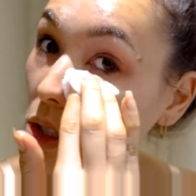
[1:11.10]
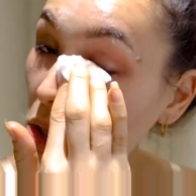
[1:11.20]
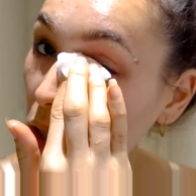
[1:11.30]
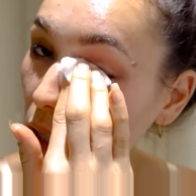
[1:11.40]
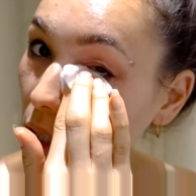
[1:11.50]

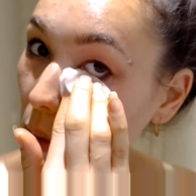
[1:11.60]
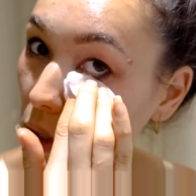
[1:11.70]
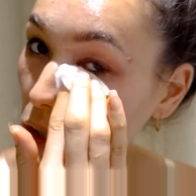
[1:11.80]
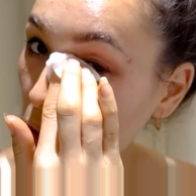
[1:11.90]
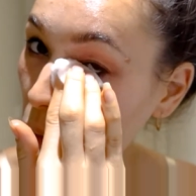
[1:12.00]
do this
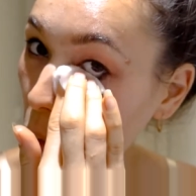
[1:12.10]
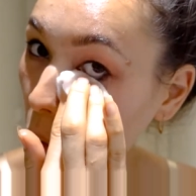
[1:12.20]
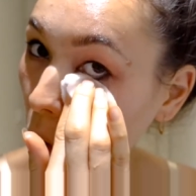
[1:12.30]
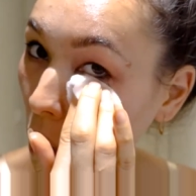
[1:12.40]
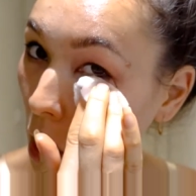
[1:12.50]
with just
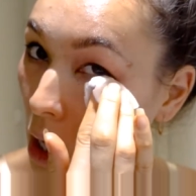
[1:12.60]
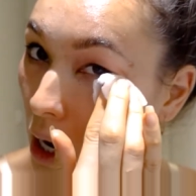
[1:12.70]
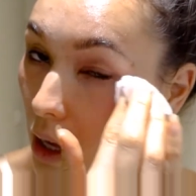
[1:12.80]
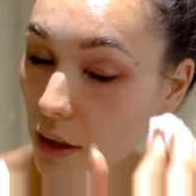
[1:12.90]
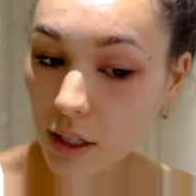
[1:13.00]
water
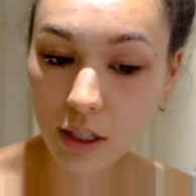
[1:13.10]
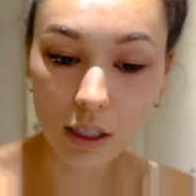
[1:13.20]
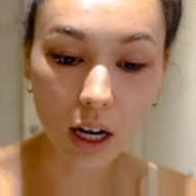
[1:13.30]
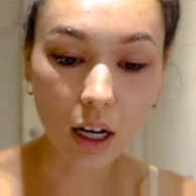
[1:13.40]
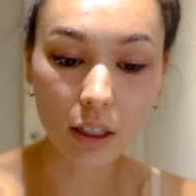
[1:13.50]
at the
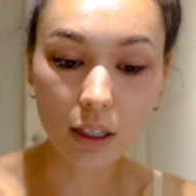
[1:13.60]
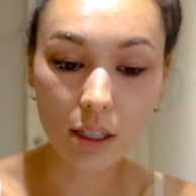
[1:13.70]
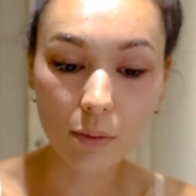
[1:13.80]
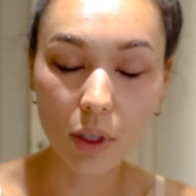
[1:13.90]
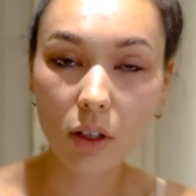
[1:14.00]
start
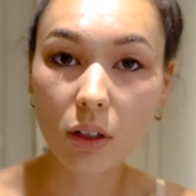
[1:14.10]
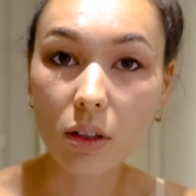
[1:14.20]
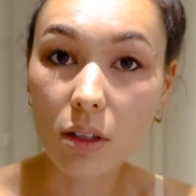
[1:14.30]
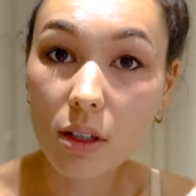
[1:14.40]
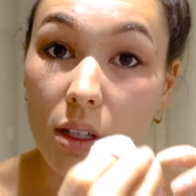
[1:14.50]
is
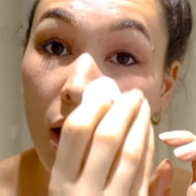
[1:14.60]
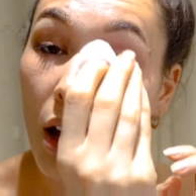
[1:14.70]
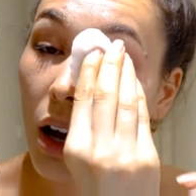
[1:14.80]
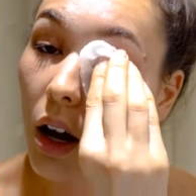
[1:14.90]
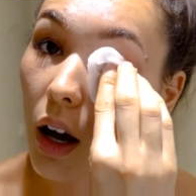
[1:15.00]
because
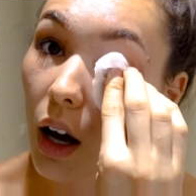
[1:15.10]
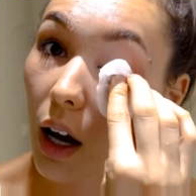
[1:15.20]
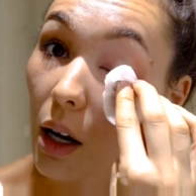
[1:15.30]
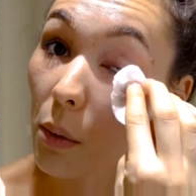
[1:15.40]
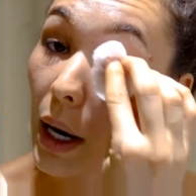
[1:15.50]

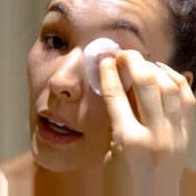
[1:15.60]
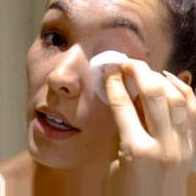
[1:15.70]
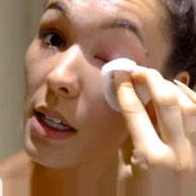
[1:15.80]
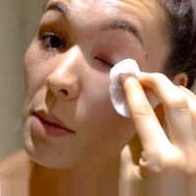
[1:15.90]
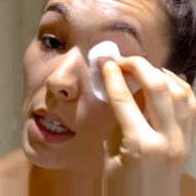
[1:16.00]
I wear
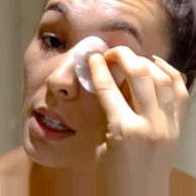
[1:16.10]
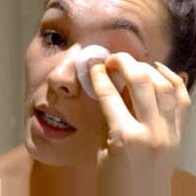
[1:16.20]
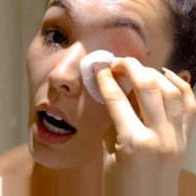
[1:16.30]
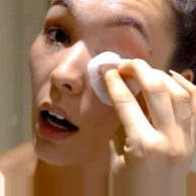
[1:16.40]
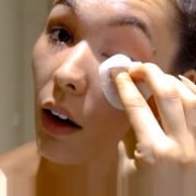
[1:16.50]
this
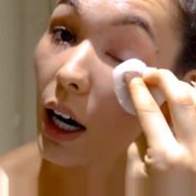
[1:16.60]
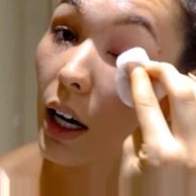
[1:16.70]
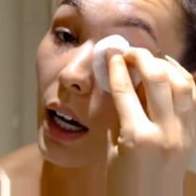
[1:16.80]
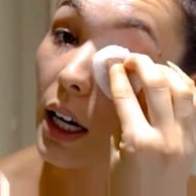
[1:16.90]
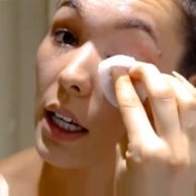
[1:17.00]

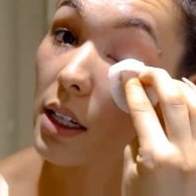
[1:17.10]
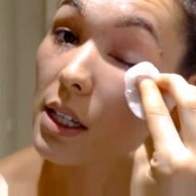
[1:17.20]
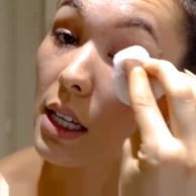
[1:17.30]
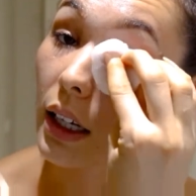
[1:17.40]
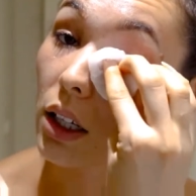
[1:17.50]
mascara and
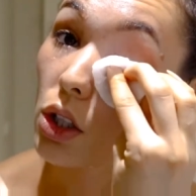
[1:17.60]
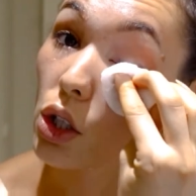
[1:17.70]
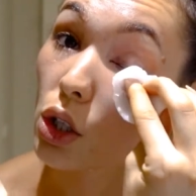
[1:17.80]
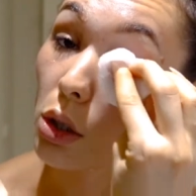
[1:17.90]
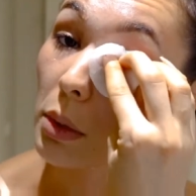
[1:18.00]
it's like a
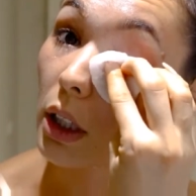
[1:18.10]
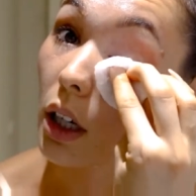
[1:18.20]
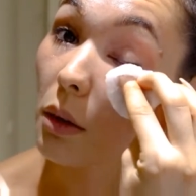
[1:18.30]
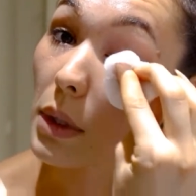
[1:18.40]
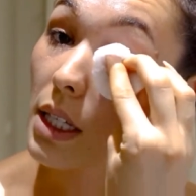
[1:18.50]

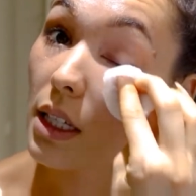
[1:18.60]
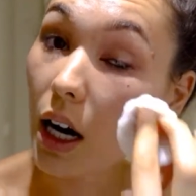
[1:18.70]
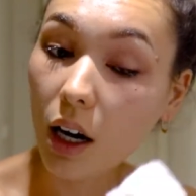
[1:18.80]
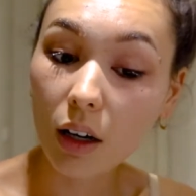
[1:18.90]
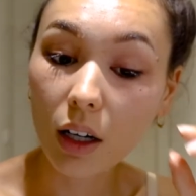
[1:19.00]
tubular
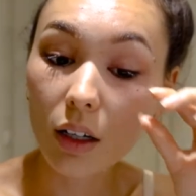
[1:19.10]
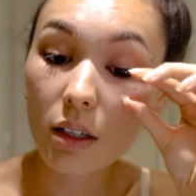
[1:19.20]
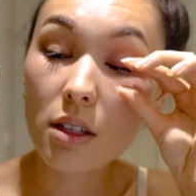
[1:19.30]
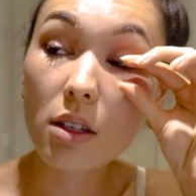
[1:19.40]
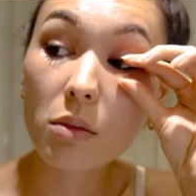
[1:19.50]
mascara,
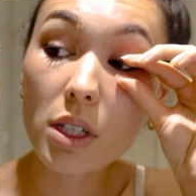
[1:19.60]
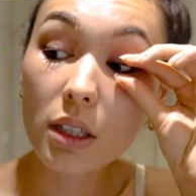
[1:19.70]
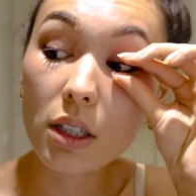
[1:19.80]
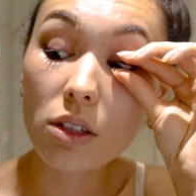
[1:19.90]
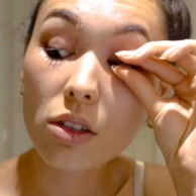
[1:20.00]
so I'm just
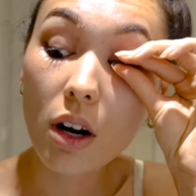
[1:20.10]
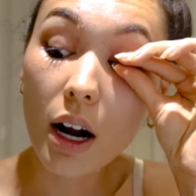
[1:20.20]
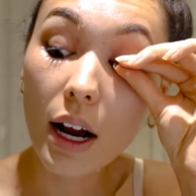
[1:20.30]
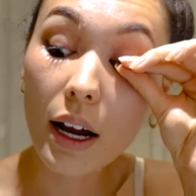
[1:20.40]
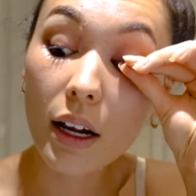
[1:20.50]
going to
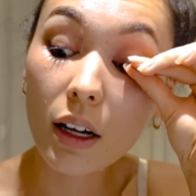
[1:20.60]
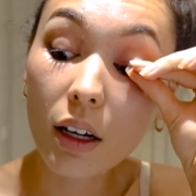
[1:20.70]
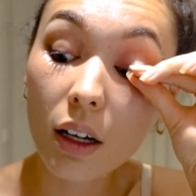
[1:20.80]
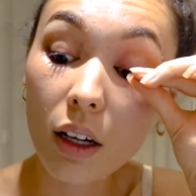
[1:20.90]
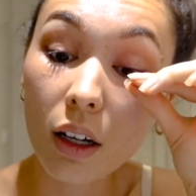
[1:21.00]
try.
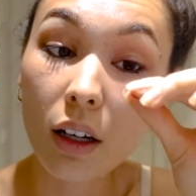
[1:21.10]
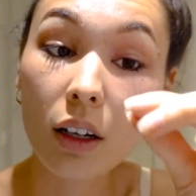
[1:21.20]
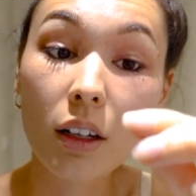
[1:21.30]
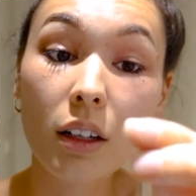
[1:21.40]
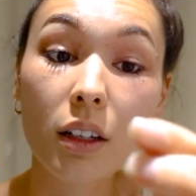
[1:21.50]

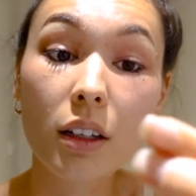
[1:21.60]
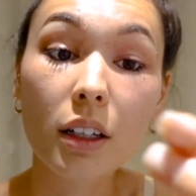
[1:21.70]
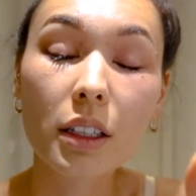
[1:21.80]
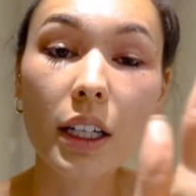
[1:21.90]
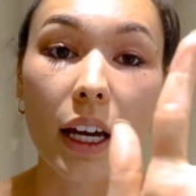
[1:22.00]

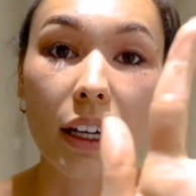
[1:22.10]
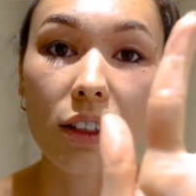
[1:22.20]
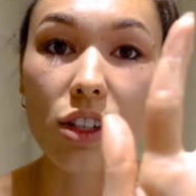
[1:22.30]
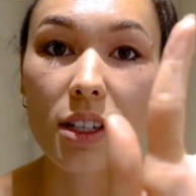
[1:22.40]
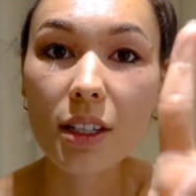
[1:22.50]
Yeah,
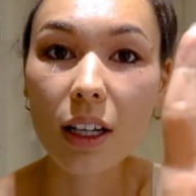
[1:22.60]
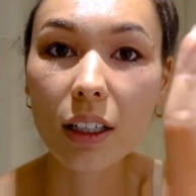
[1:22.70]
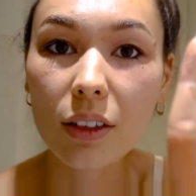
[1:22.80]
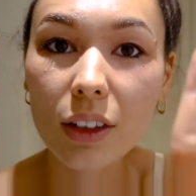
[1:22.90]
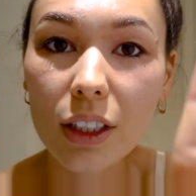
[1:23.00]
it just
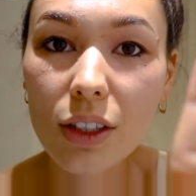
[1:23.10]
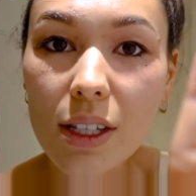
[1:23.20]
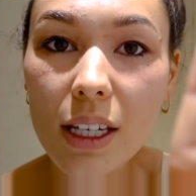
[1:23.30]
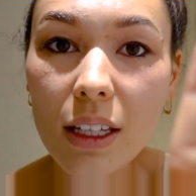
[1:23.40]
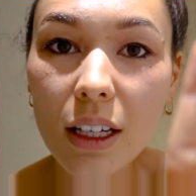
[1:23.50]
kind of, can you
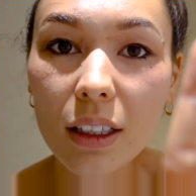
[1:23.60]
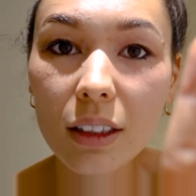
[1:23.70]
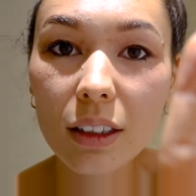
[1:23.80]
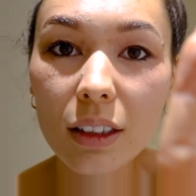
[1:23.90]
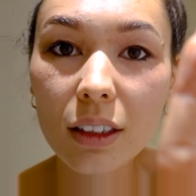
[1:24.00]
see
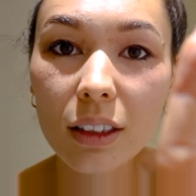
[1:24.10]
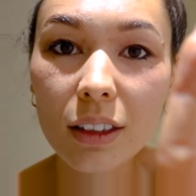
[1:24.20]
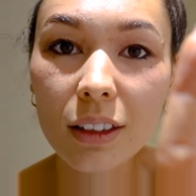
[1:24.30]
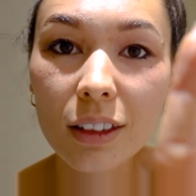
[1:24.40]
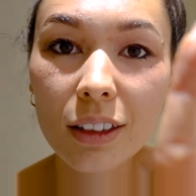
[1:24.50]
that?
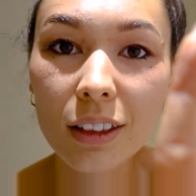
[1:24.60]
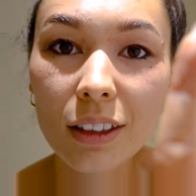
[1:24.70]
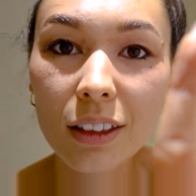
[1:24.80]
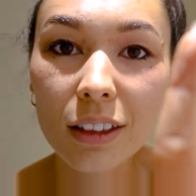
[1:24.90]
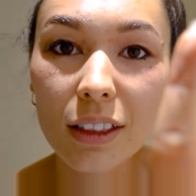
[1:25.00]

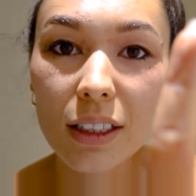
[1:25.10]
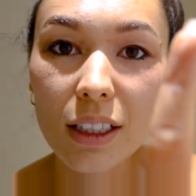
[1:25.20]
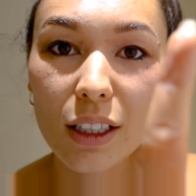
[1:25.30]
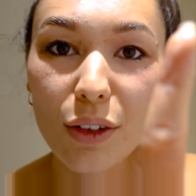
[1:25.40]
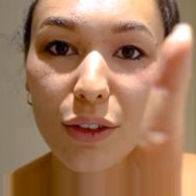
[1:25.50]
Is it
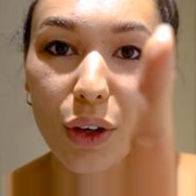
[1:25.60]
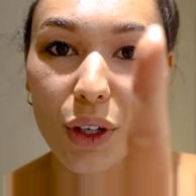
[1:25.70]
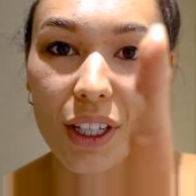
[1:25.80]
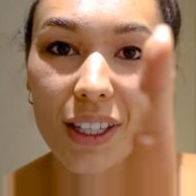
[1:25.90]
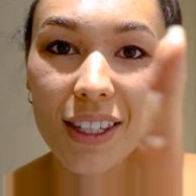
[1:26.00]
going to
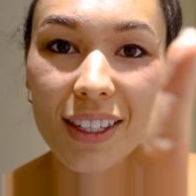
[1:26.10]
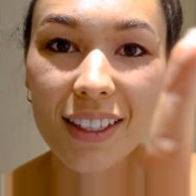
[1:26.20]
focus?